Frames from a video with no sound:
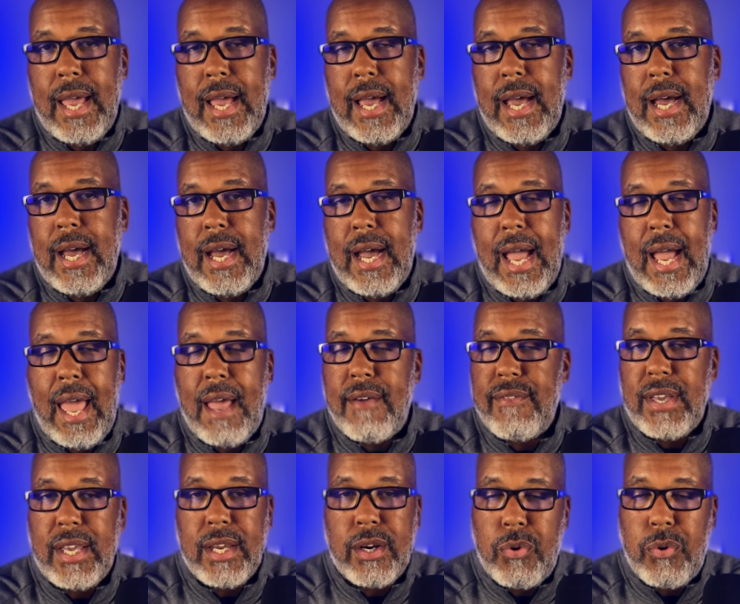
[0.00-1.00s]
uh, I
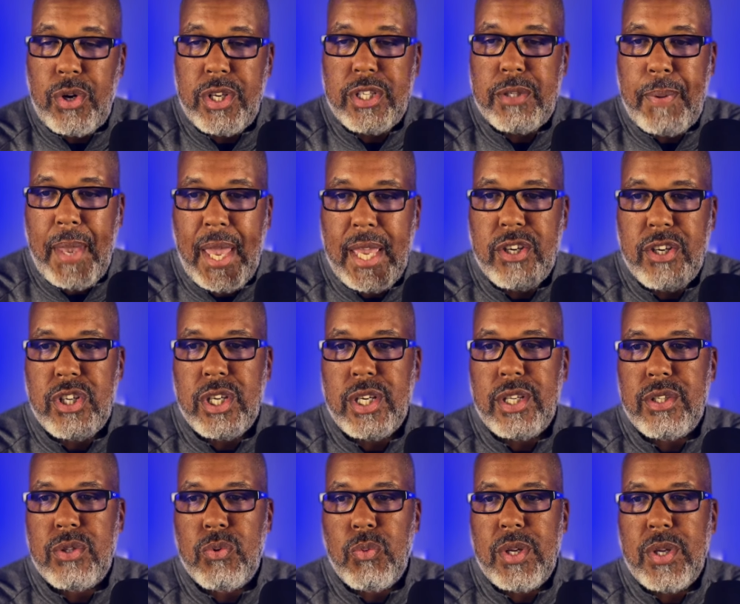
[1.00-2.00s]
have increased
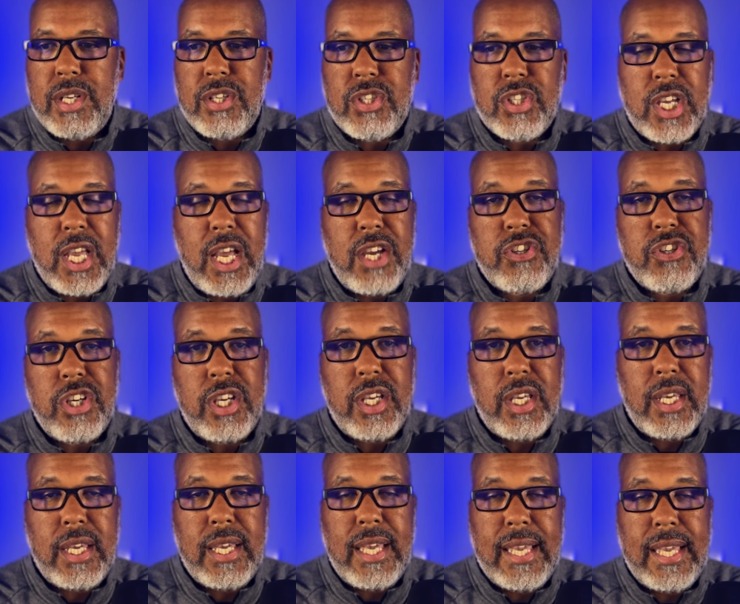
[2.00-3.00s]
patience when
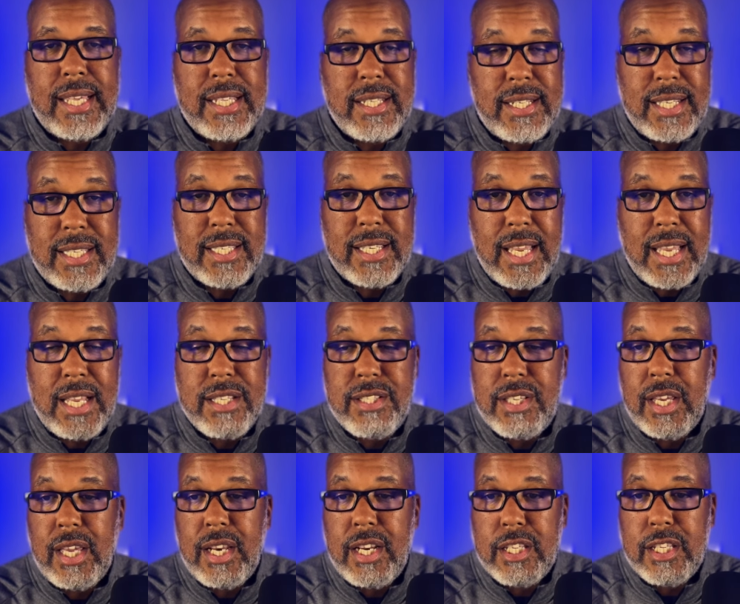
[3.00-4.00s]
discussing
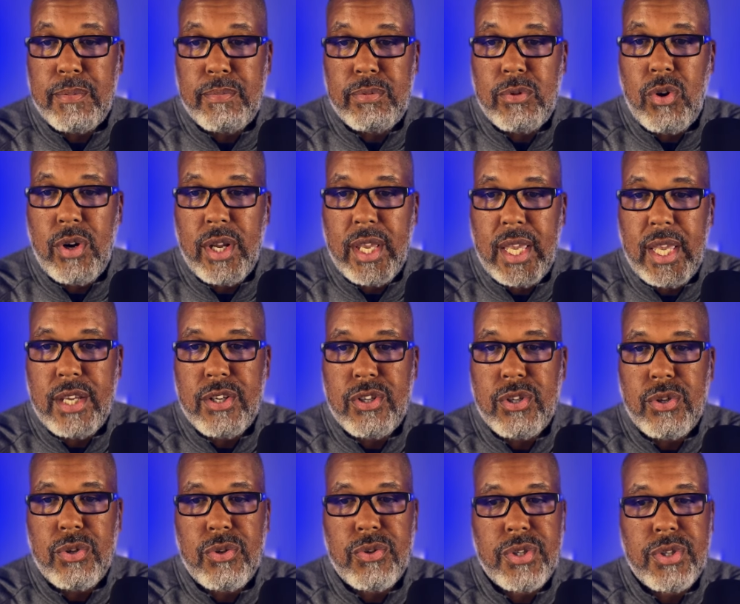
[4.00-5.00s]
discussing and exploring
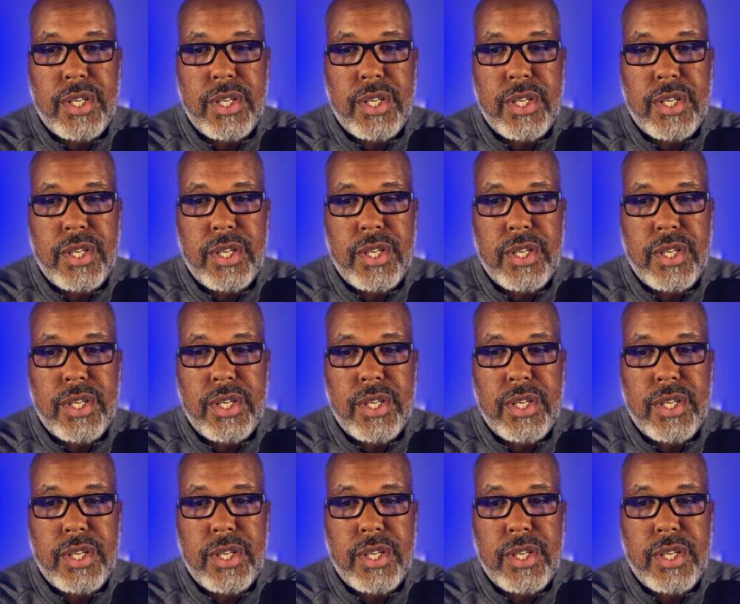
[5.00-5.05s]
issues.